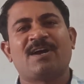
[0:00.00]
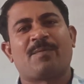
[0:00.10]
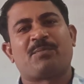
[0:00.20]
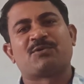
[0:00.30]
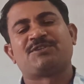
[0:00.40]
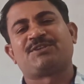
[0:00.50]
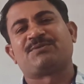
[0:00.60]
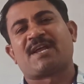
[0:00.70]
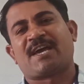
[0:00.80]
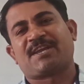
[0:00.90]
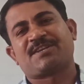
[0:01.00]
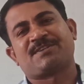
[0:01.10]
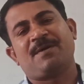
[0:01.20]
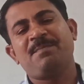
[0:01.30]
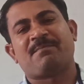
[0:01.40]
opposite to
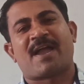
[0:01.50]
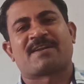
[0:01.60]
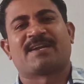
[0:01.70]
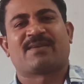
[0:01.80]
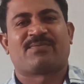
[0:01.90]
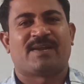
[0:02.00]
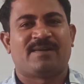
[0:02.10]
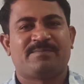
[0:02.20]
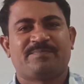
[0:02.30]
direction of magnetic field.